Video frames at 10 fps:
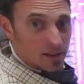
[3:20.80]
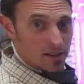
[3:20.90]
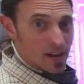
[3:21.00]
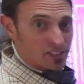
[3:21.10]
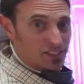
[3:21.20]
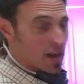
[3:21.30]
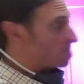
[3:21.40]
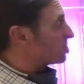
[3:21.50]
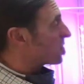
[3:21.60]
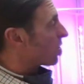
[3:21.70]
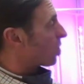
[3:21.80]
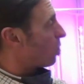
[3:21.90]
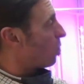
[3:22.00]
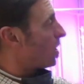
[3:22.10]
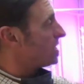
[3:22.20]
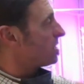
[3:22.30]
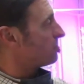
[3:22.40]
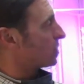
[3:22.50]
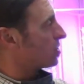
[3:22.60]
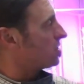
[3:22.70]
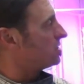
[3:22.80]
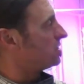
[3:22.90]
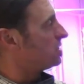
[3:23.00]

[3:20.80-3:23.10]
Next step, what number